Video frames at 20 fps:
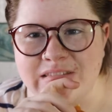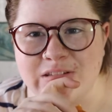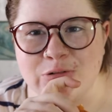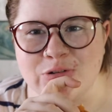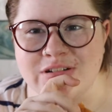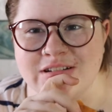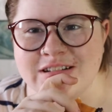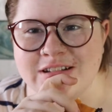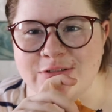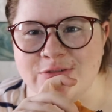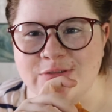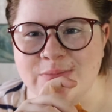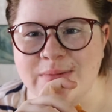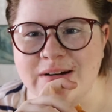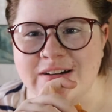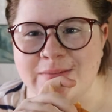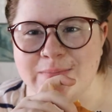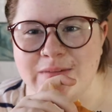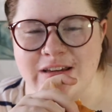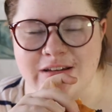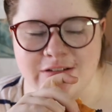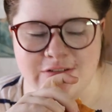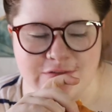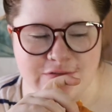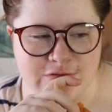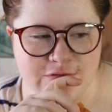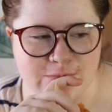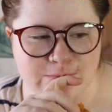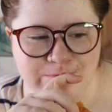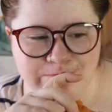What does it remind me
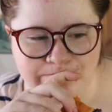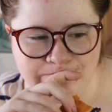of?